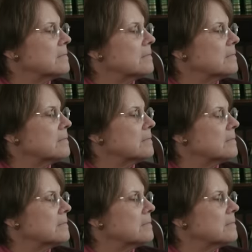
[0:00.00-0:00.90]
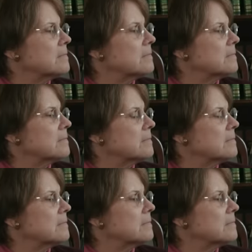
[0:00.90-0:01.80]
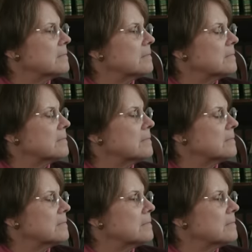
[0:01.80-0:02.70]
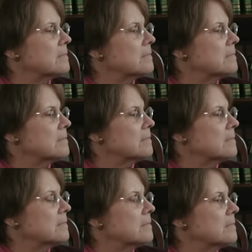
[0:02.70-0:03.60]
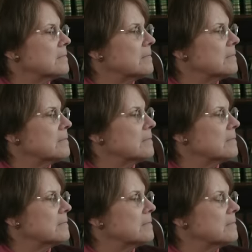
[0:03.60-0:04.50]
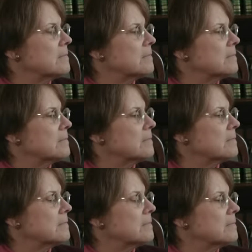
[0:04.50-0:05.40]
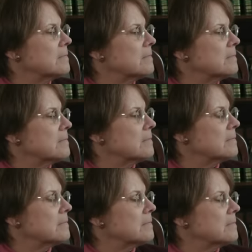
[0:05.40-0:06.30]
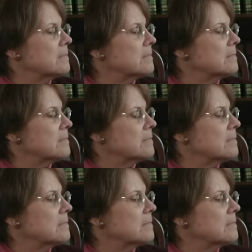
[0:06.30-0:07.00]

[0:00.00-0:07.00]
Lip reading: [no speech]